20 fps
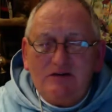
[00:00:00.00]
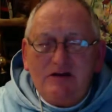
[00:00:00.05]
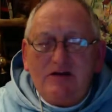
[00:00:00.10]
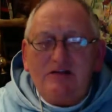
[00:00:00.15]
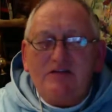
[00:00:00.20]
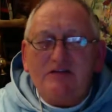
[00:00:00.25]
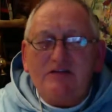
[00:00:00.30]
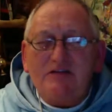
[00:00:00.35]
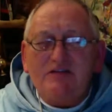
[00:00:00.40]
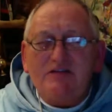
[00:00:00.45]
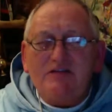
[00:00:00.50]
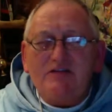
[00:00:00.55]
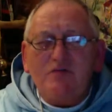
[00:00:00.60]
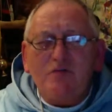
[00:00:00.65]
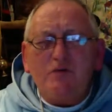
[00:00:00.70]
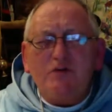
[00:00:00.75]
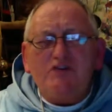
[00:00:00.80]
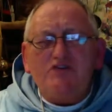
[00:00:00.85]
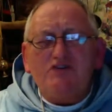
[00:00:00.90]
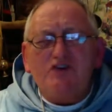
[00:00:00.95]
Let us
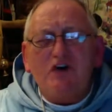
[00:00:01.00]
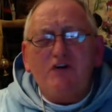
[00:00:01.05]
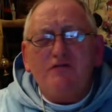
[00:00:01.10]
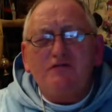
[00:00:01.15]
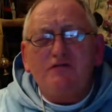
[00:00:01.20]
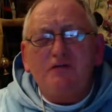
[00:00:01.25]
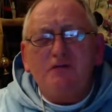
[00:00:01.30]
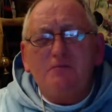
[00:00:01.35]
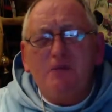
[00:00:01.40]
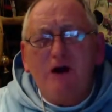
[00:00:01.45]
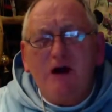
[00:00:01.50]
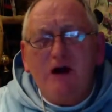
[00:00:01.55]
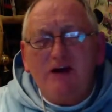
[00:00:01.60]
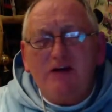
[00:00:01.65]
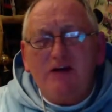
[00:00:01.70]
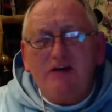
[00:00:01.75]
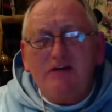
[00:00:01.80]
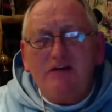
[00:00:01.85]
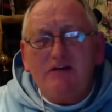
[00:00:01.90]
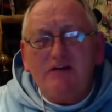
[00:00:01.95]
switch off the
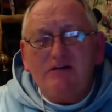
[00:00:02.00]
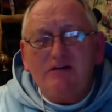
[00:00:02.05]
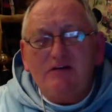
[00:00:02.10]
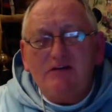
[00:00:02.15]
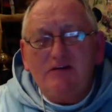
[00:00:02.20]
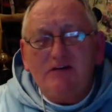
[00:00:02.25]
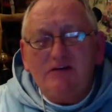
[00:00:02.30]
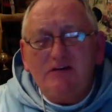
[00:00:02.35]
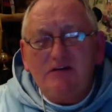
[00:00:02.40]
mind